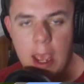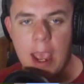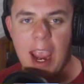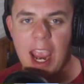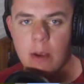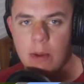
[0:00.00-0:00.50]

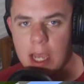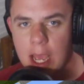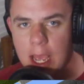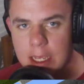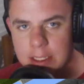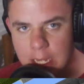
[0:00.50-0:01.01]
Anyway
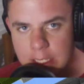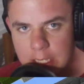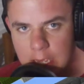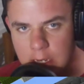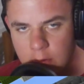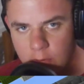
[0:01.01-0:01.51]
guys, that's
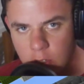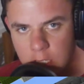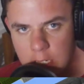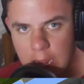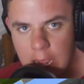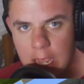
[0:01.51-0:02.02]
it for
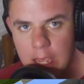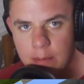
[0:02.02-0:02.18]
today.